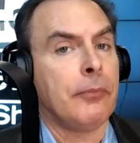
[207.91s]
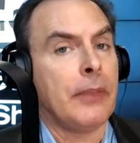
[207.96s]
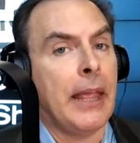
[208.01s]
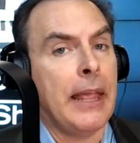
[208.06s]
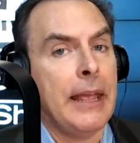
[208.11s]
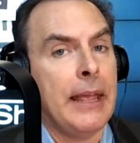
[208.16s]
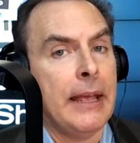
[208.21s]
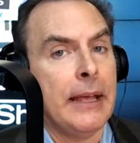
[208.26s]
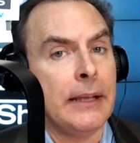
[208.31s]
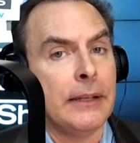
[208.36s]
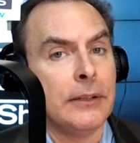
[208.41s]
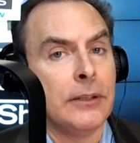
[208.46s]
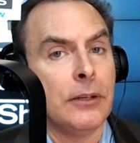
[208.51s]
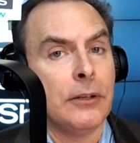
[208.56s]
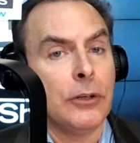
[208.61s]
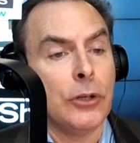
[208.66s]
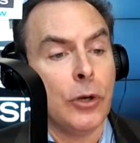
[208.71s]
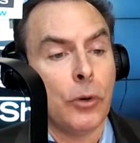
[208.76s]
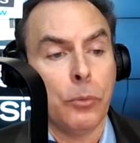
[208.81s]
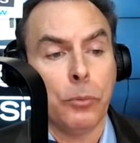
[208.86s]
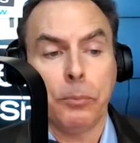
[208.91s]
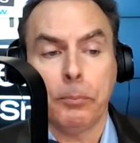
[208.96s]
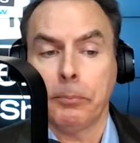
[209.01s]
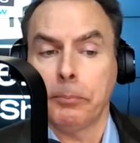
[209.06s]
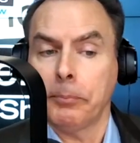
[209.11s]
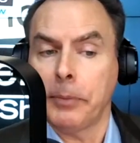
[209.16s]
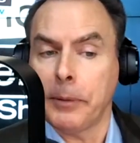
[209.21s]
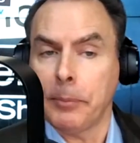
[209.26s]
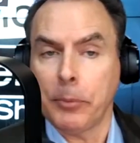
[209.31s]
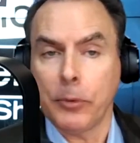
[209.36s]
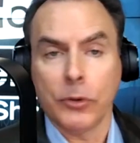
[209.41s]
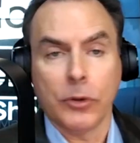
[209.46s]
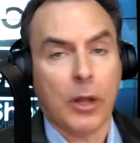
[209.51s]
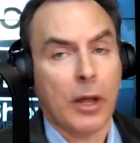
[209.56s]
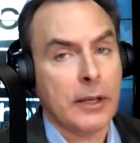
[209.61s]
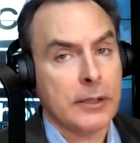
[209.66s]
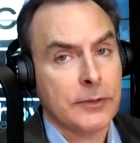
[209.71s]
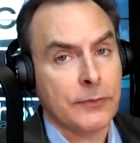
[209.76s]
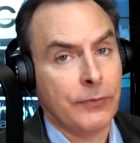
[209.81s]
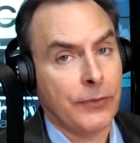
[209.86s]
And, you know, people
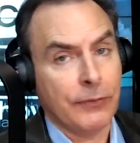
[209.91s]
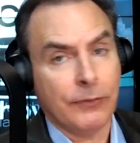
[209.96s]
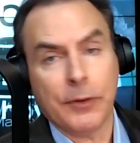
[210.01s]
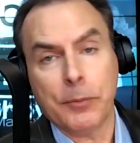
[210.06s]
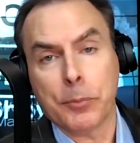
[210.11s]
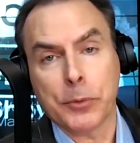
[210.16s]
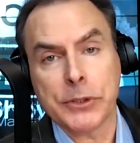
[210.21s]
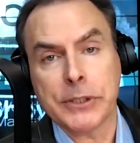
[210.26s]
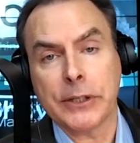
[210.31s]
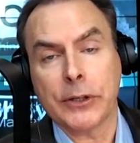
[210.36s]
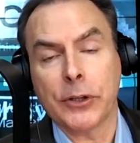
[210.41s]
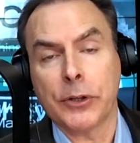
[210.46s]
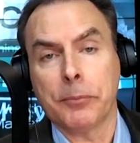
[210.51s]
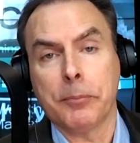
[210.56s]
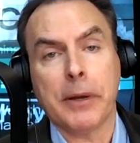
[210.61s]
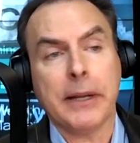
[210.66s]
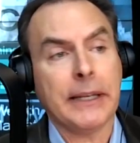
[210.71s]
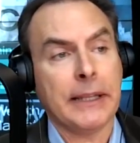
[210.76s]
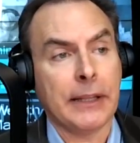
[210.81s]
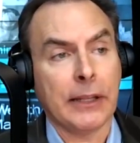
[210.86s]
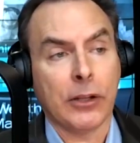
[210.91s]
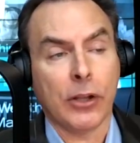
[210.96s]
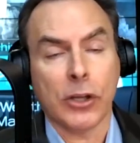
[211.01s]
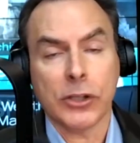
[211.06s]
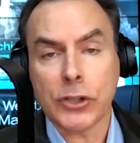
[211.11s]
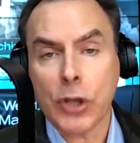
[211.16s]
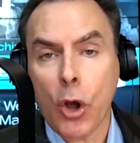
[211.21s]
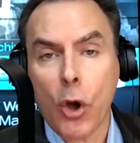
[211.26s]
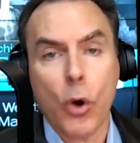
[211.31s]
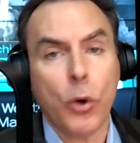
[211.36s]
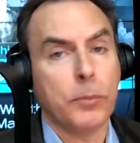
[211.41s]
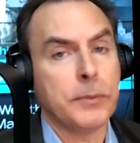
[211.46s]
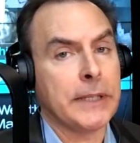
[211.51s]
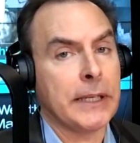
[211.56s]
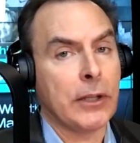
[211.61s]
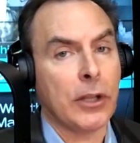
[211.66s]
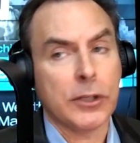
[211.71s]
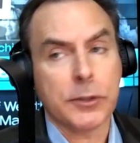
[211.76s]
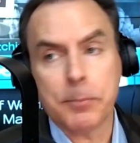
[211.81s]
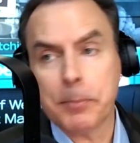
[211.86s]
lost 50% of their money. They lost homes. They
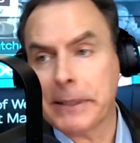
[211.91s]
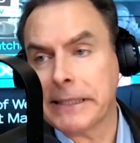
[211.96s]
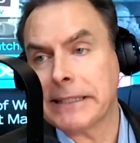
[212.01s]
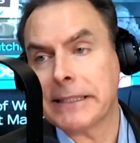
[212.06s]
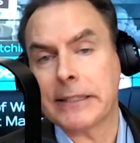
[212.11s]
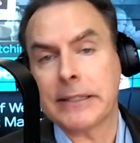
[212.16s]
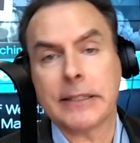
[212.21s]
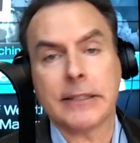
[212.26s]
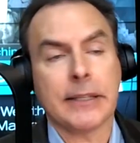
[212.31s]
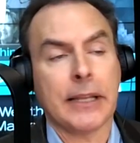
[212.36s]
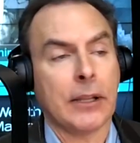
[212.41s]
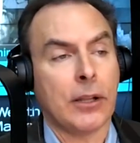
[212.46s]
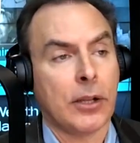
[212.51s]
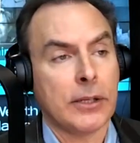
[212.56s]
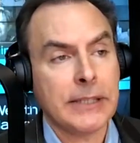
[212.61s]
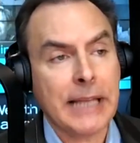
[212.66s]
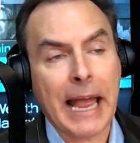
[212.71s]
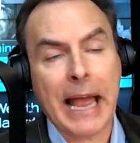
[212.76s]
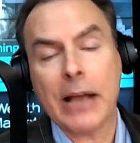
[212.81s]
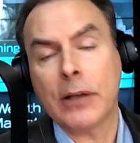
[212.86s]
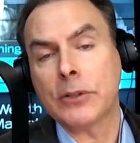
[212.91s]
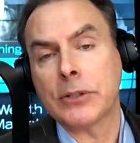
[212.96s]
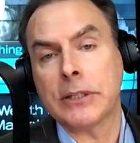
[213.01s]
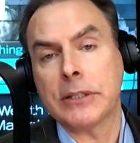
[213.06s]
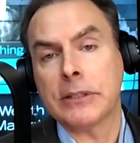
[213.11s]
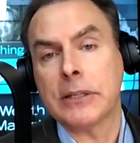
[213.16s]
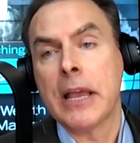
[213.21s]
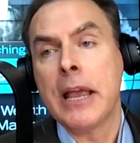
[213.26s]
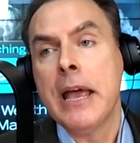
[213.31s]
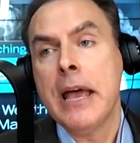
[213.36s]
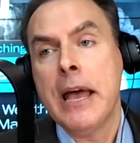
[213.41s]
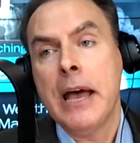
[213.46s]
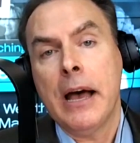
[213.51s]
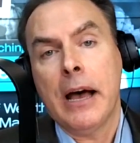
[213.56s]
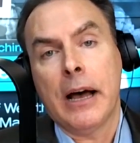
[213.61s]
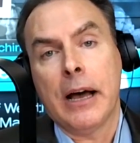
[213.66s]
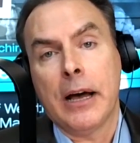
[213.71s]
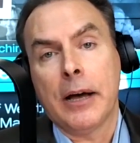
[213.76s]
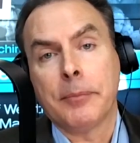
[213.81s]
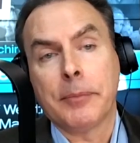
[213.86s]
lost businesses. They lost houses.
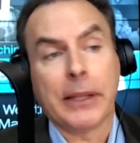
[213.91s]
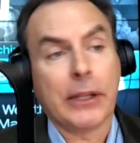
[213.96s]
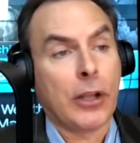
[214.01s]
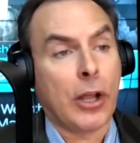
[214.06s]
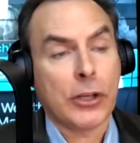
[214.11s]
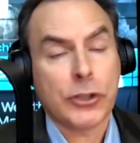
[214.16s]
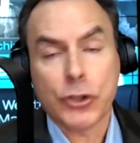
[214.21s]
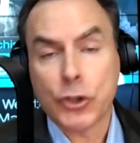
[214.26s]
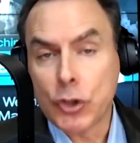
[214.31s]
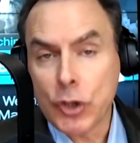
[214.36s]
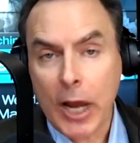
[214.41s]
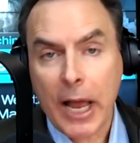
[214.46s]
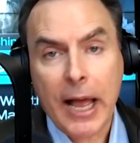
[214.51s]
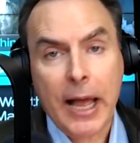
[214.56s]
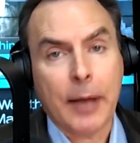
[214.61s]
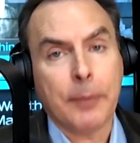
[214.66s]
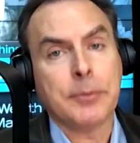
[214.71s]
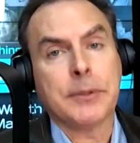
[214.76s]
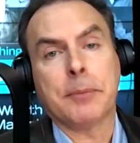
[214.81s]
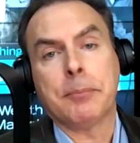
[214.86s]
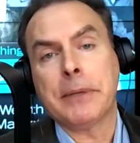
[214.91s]
They lost jobs.